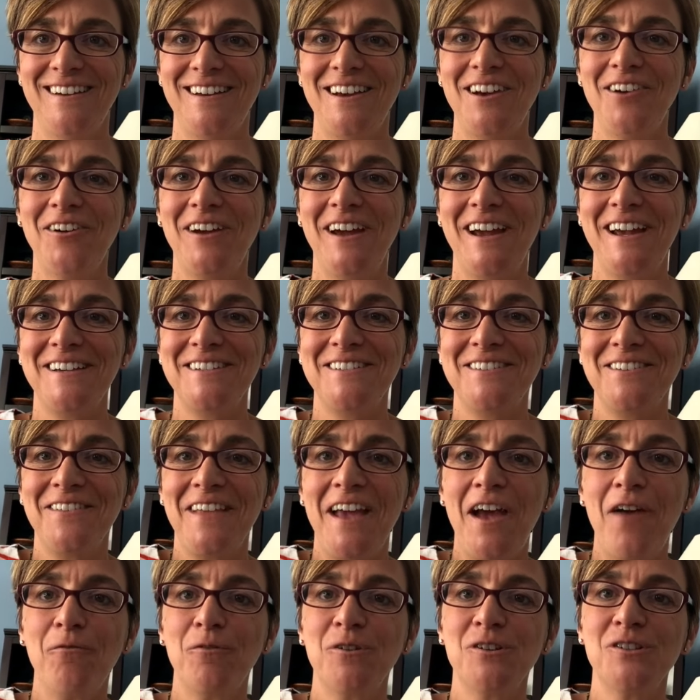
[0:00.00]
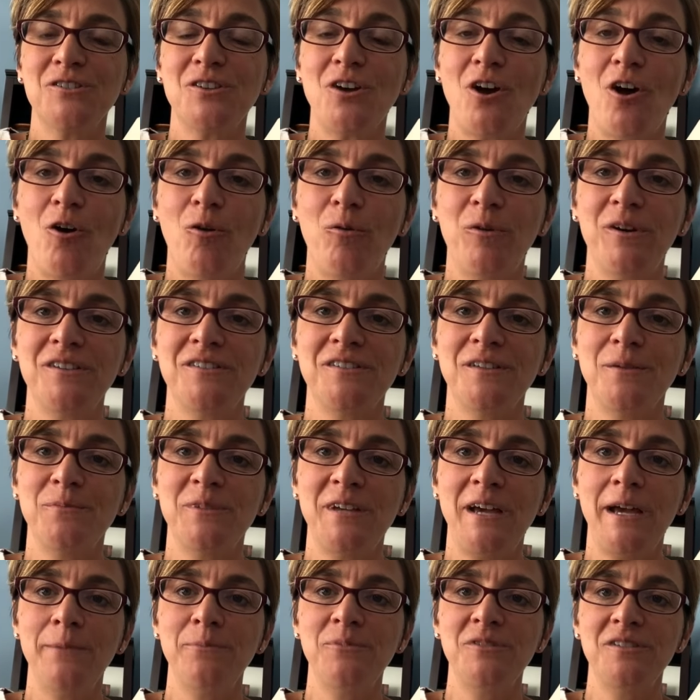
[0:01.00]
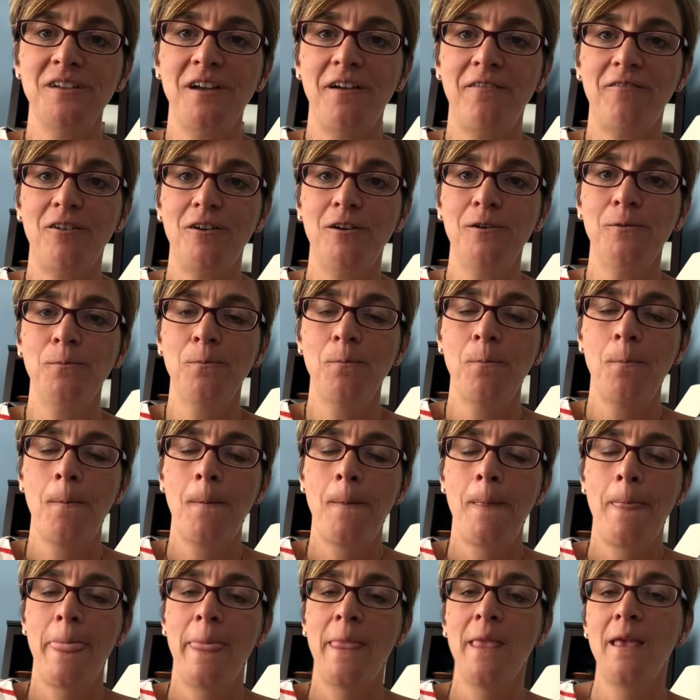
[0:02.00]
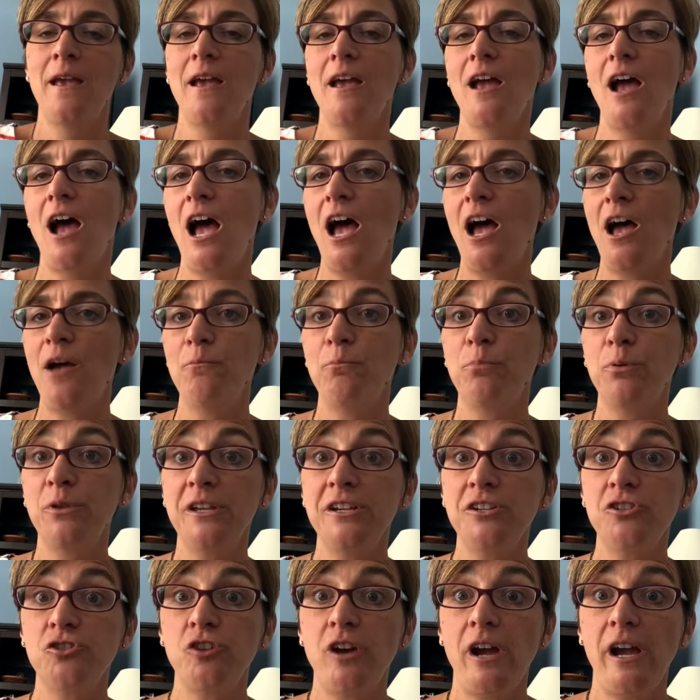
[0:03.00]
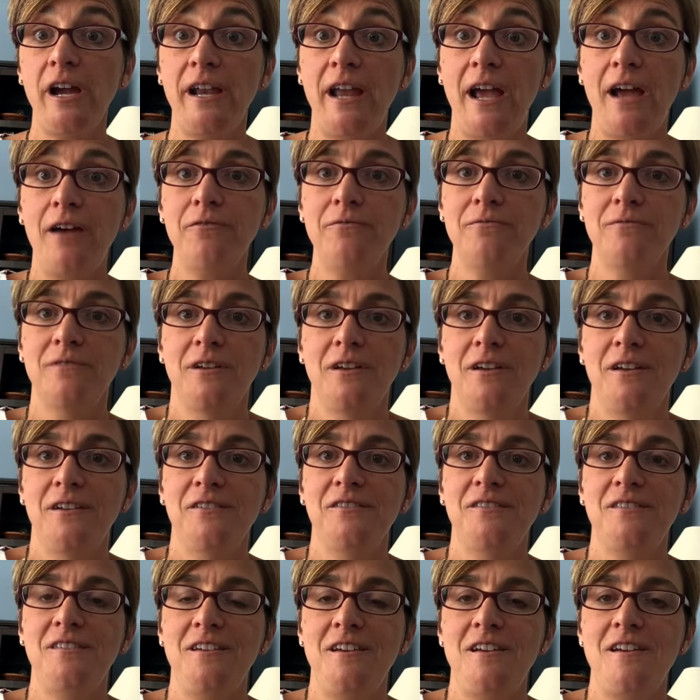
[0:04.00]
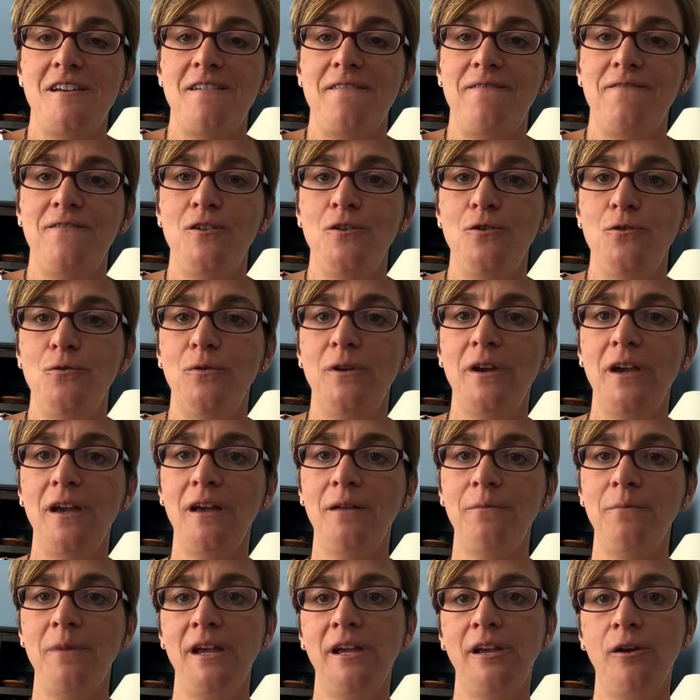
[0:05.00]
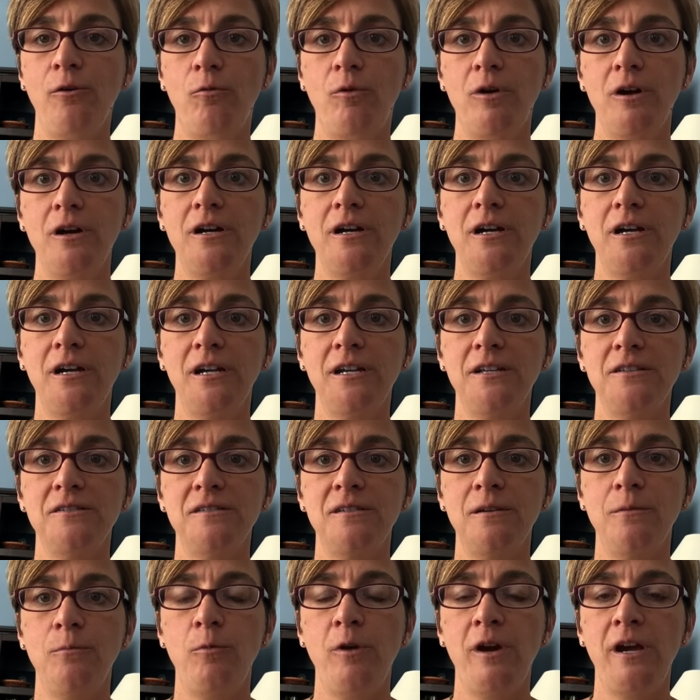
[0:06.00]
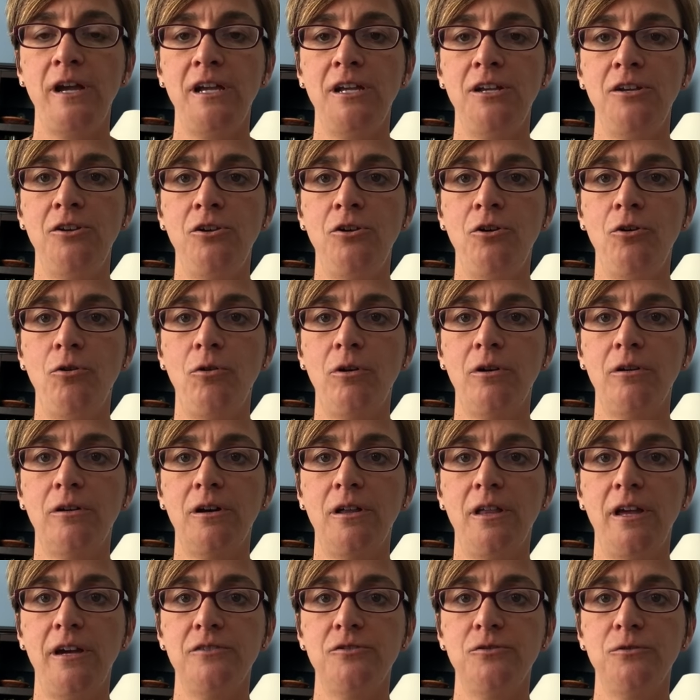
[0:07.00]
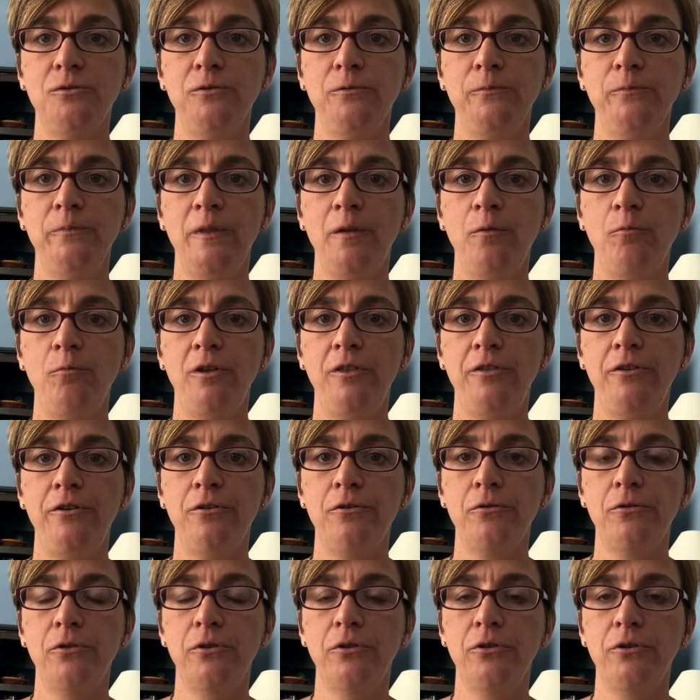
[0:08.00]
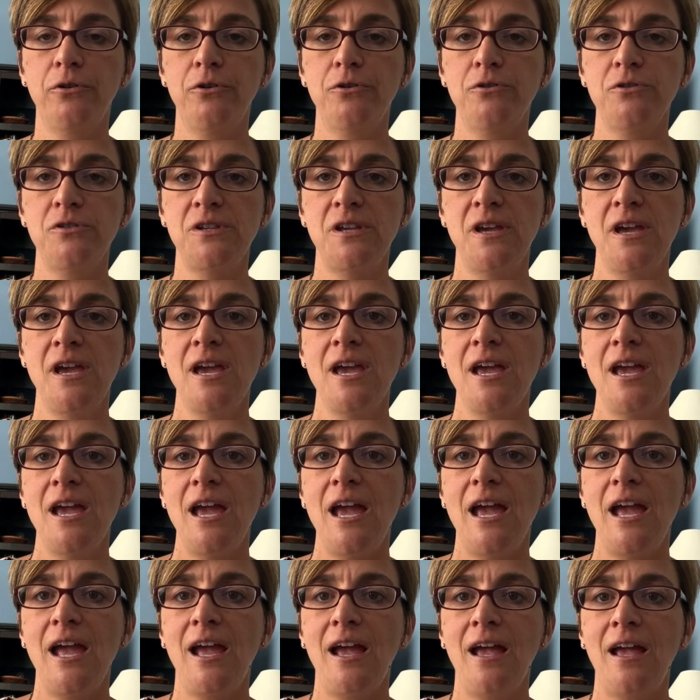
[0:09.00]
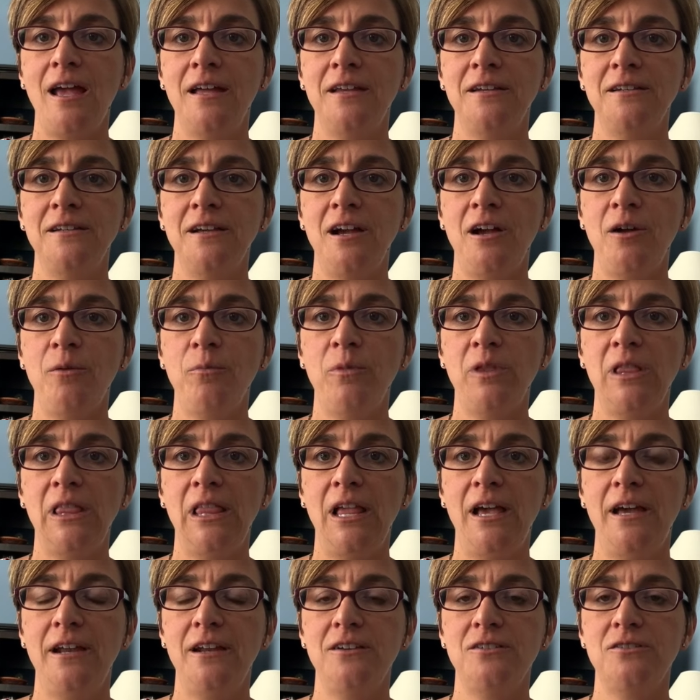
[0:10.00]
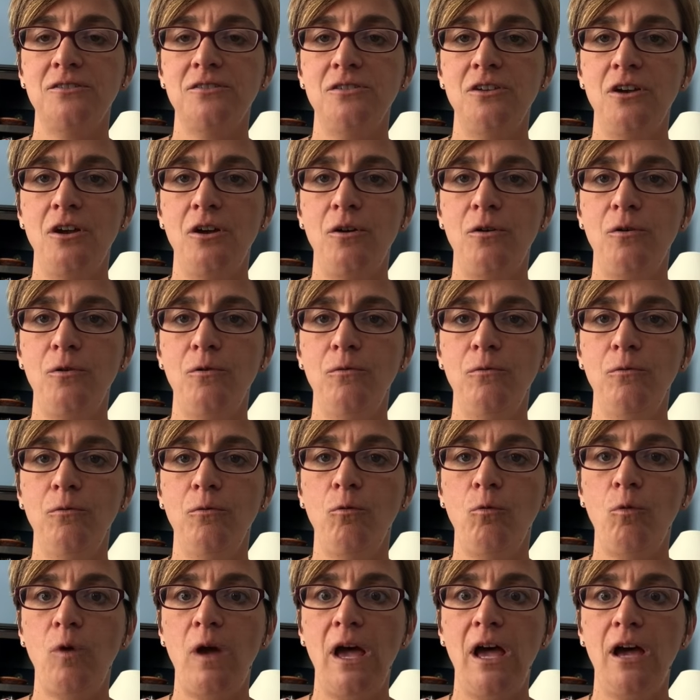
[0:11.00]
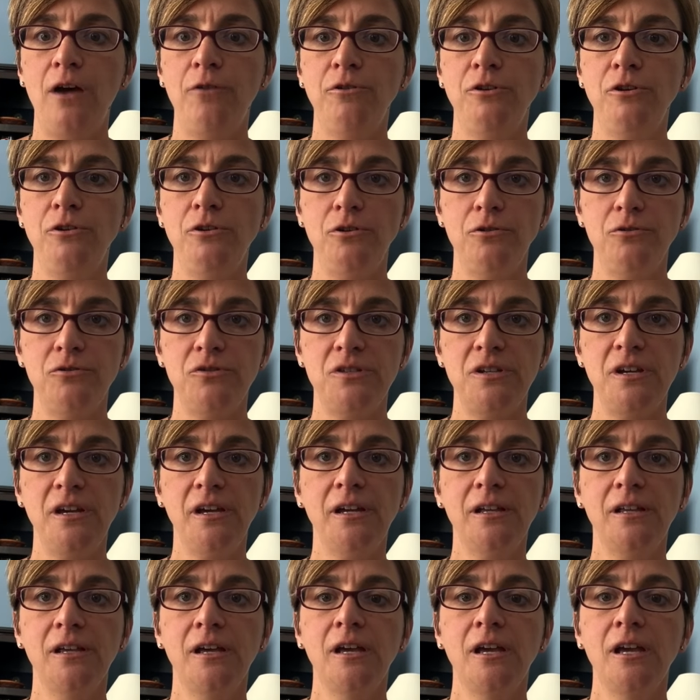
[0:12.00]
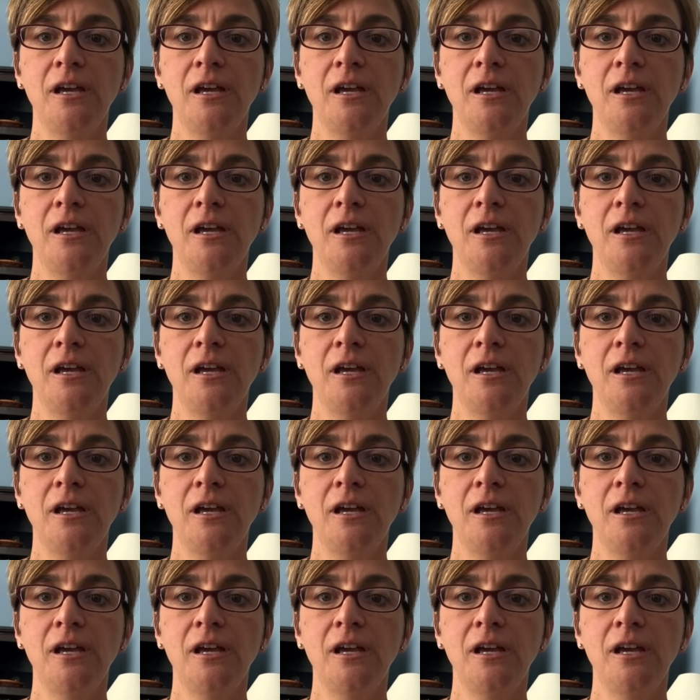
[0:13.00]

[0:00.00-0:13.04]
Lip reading: Okay, so that was Always, Sometimes, Never. Please try it out. See if you can make it work in some way in your classroom with your learners. And let us know how you used it